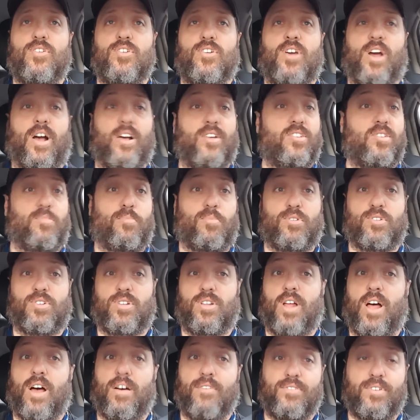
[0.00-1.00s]
Customers
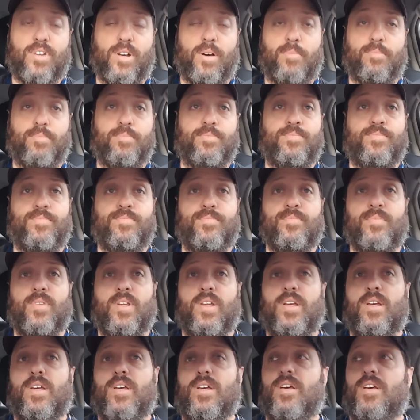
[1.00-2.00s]
loved
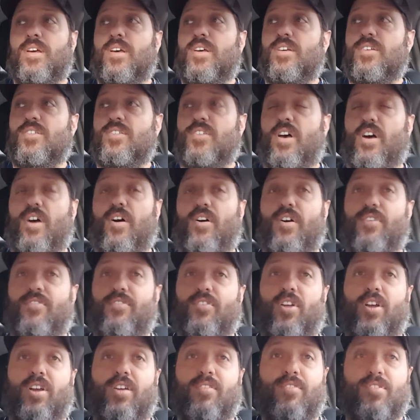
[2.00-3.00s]
them. So if
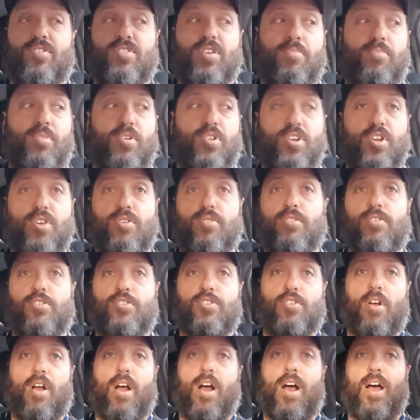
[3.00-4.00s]
you're looking for something new to
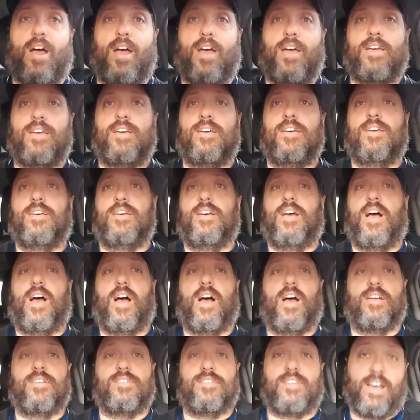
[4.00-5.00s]
try,
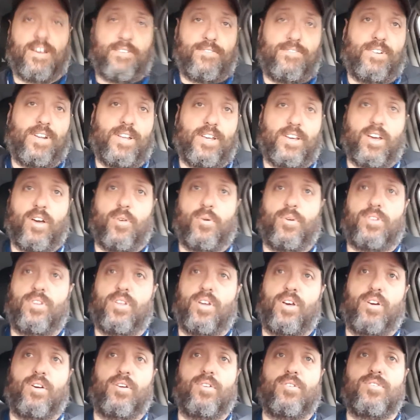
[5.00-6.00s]
definitely go with
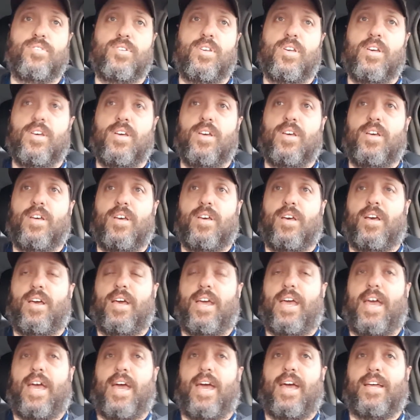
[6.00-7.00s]
those.
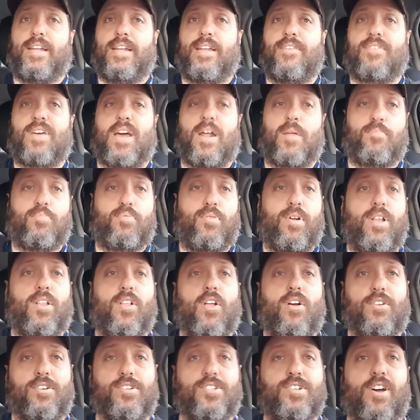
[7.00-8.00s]
And they've got a pretty
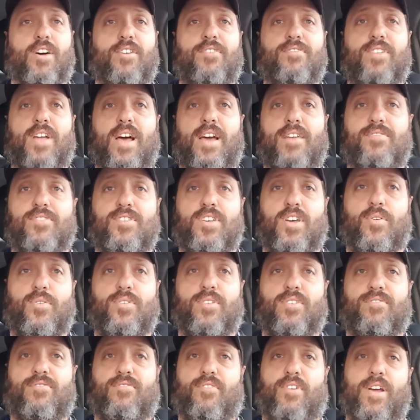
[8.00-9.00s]
long shelf life too
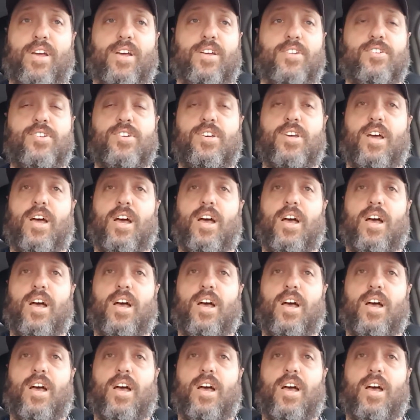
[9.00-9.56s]
in the fridge.